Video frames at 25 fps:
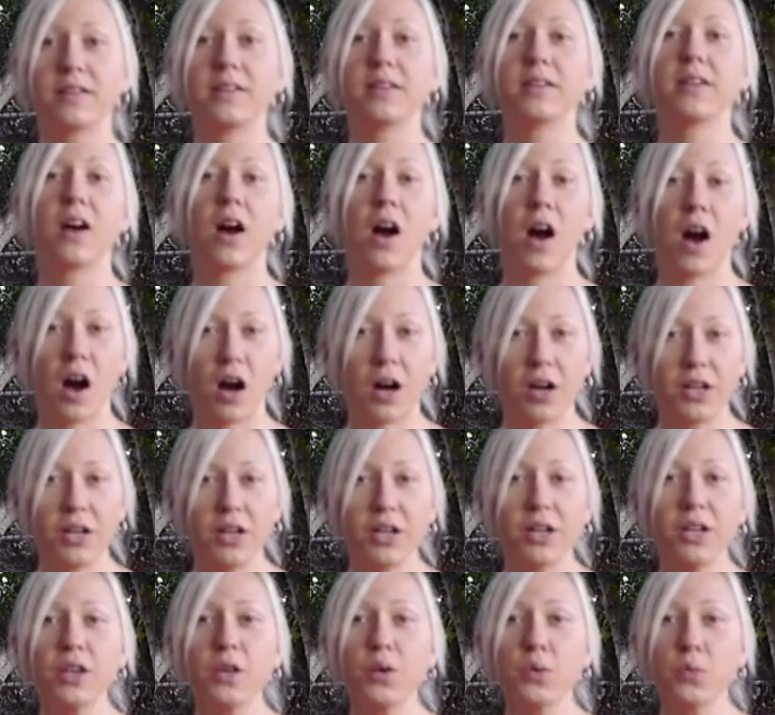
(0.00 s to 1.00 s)
The
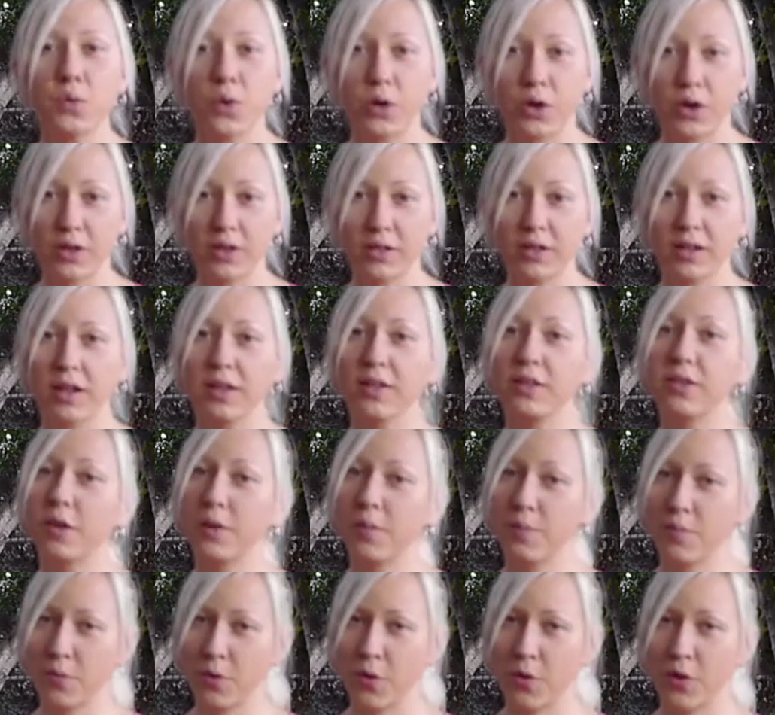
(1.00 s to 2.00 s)
harder you work,
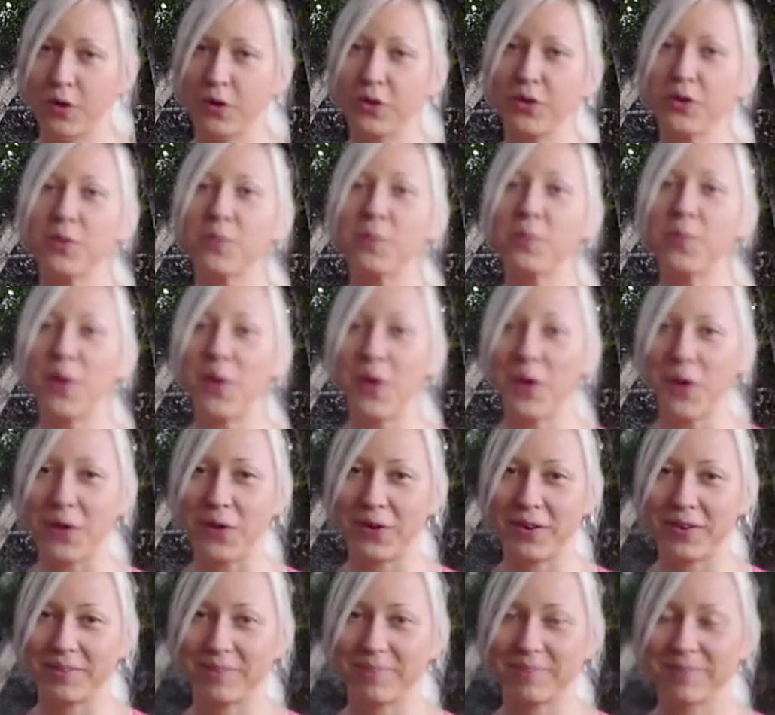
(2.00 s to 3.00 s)
the more you
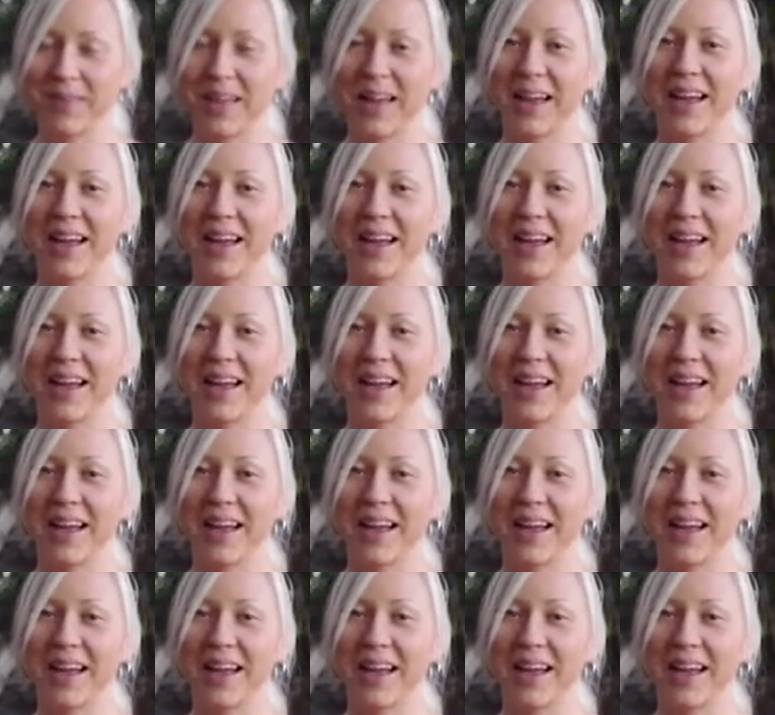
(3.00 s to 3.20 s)
burn.